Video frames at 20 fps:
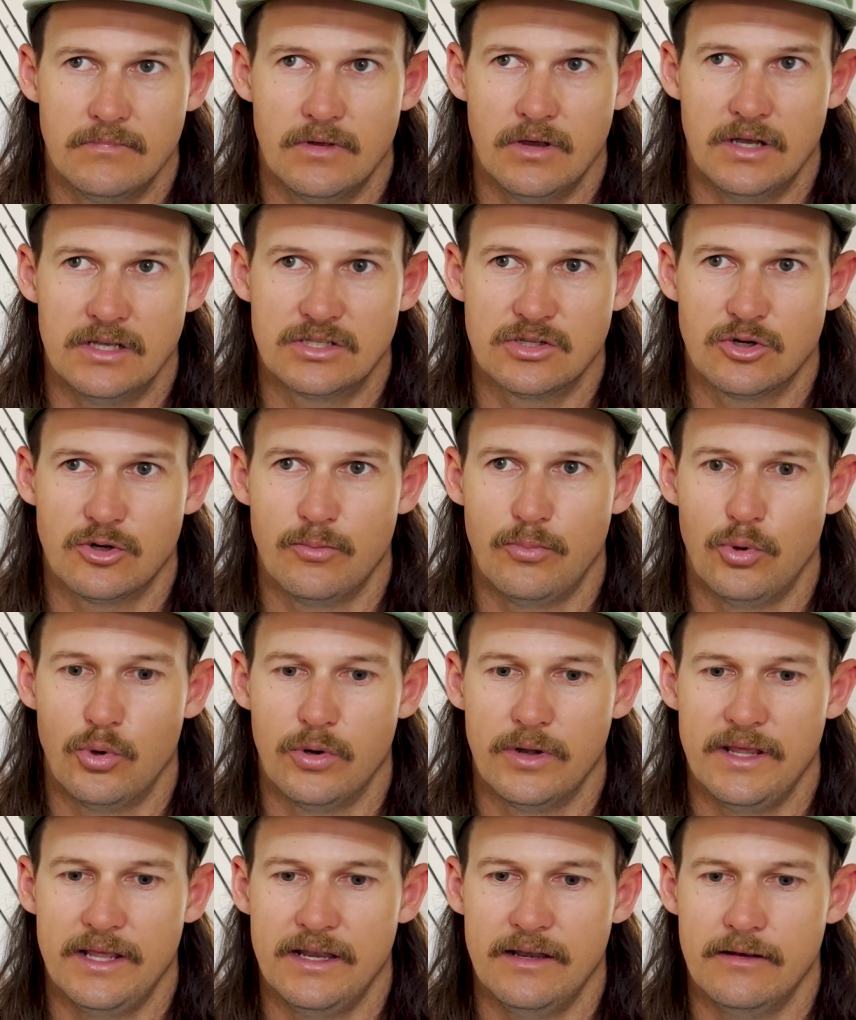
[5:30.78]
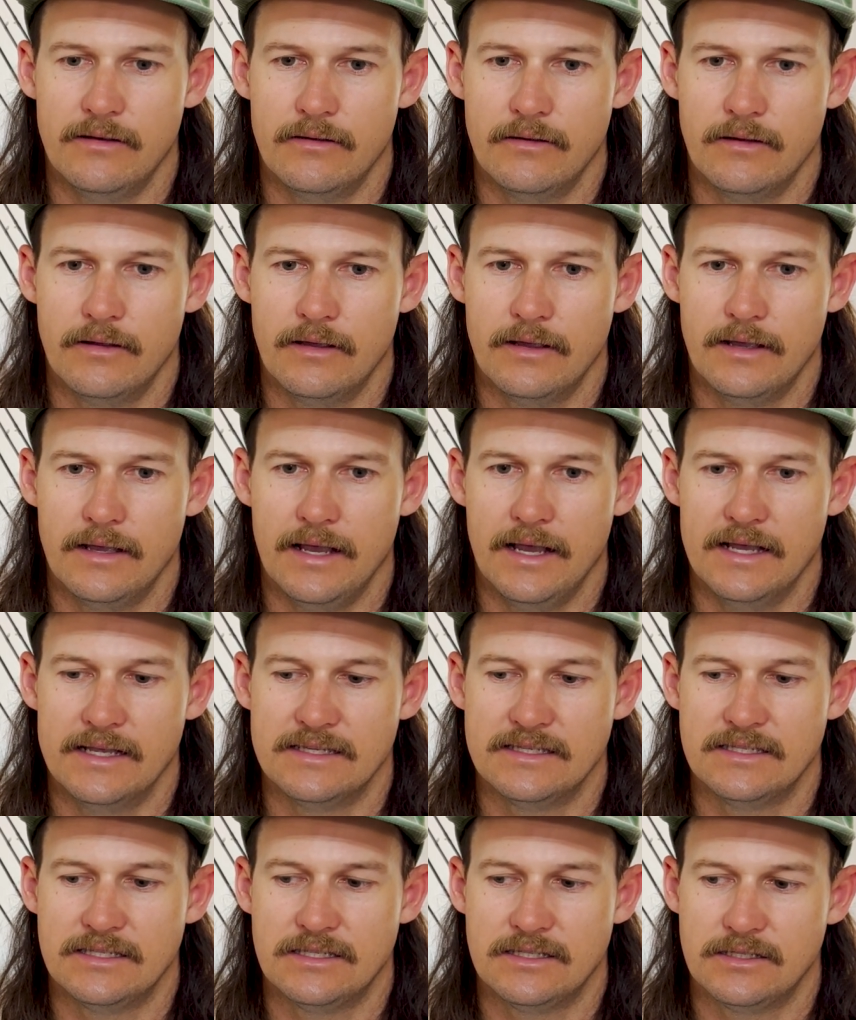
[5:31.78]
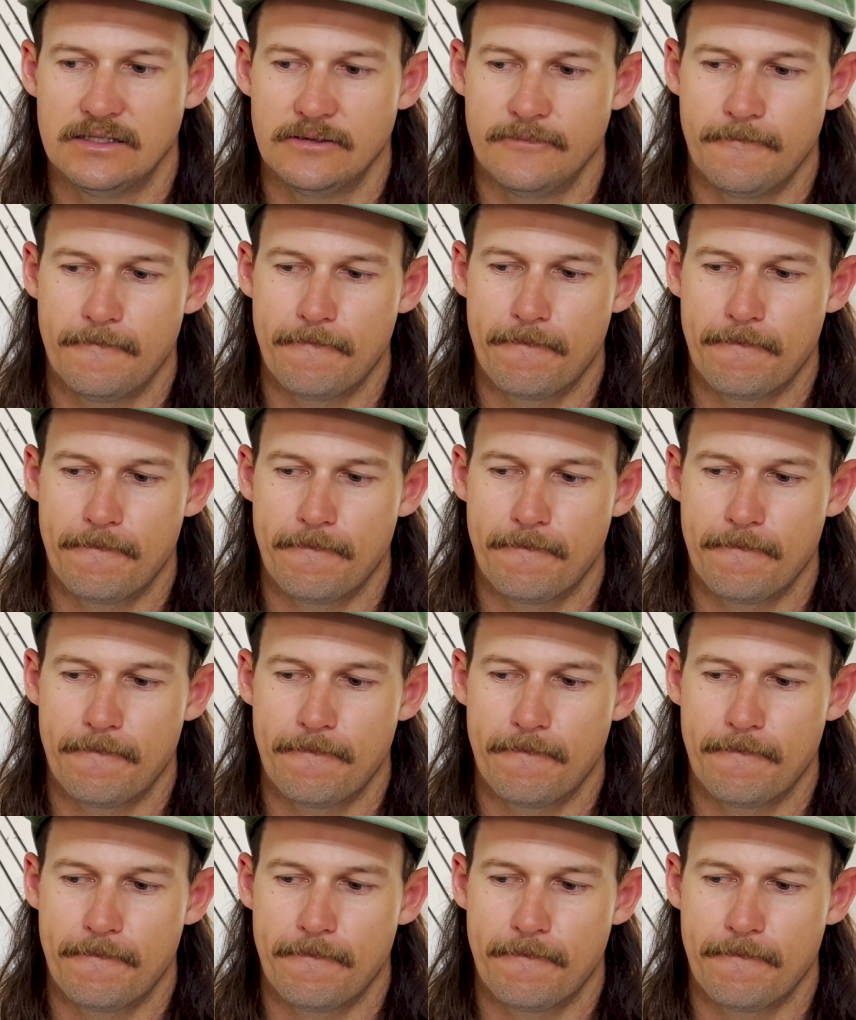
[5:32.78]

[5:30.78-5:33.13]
I sort of bought it as,